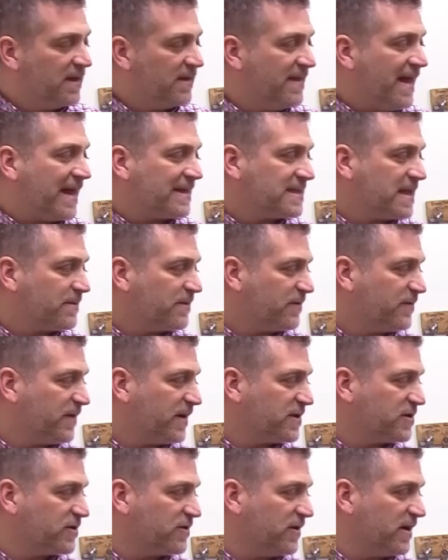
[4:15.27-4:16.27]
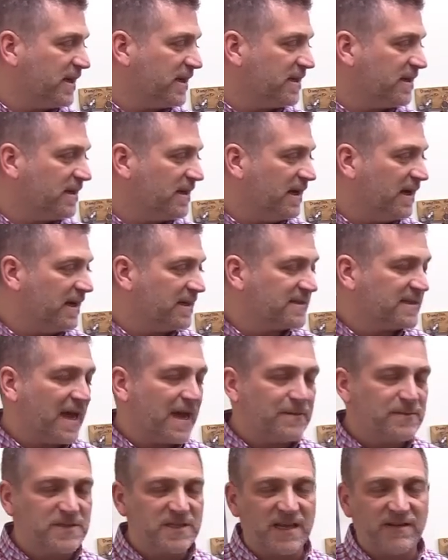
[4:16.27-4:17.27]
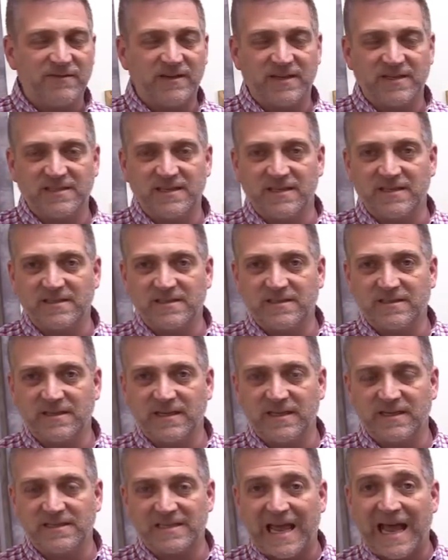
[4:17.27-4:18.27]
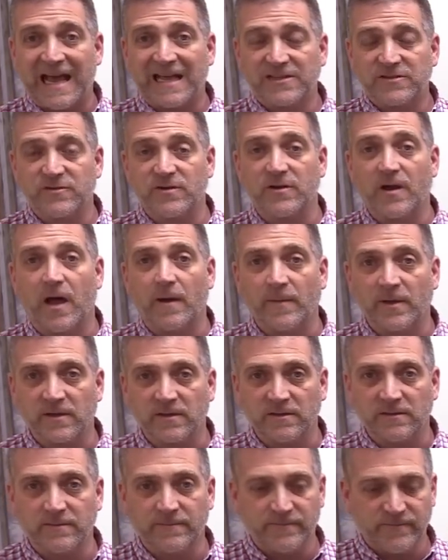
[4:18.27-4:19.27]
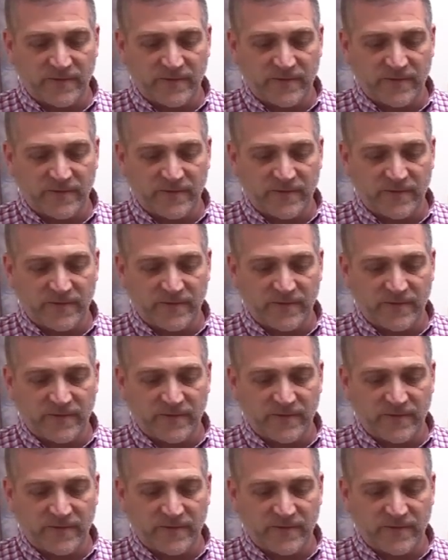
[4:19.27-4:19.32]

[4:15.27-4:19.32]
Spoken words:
that type of fixturing time savings is astronomical.